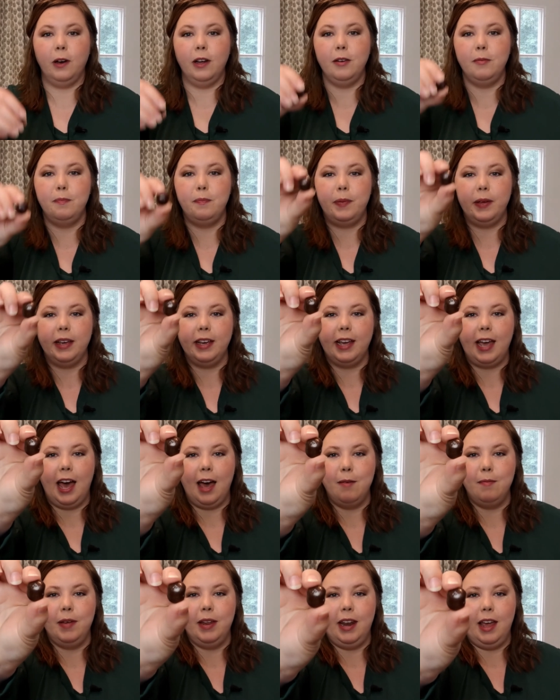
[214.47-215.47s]
one big
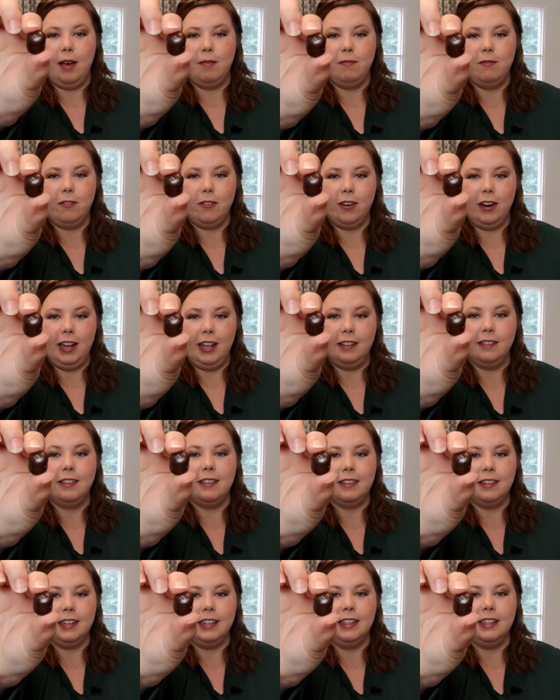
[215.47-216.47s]
M&M for
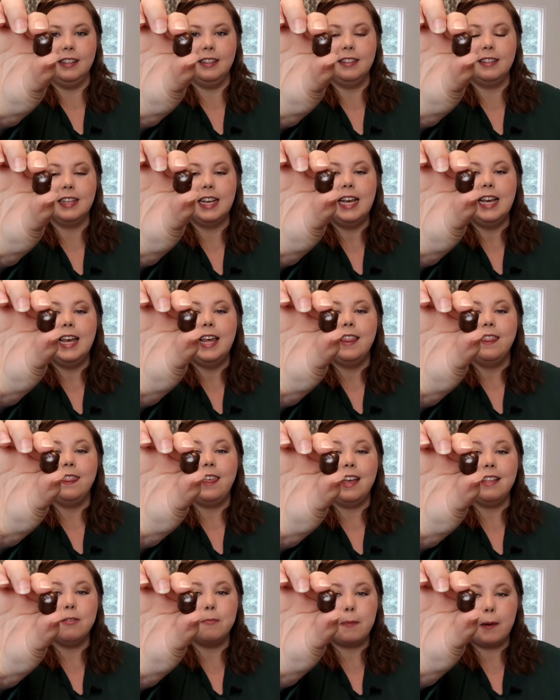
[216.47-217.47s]
instance,
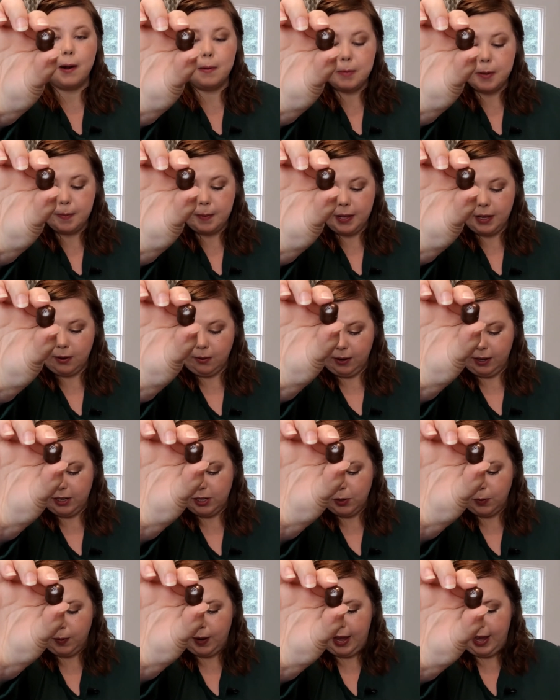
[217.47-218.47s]
that's probably going
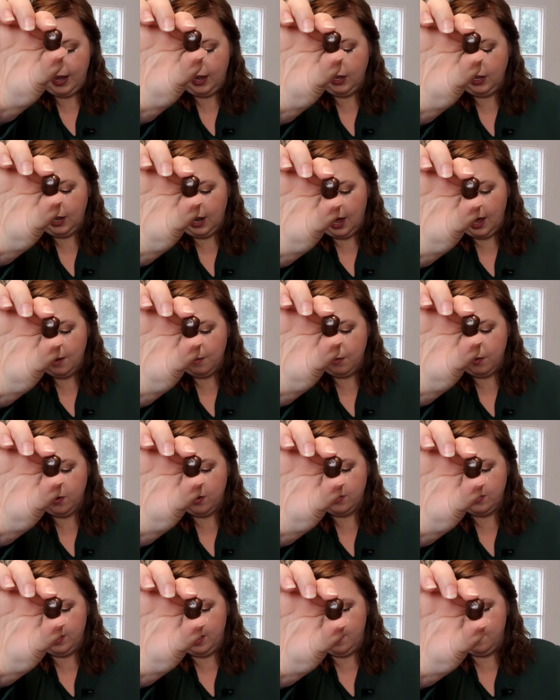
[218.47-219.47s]
to weigh a lot
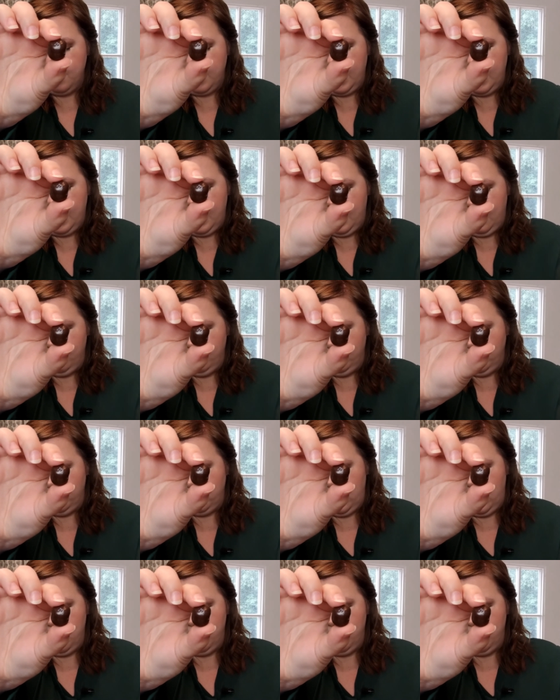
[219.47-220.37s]
more than my average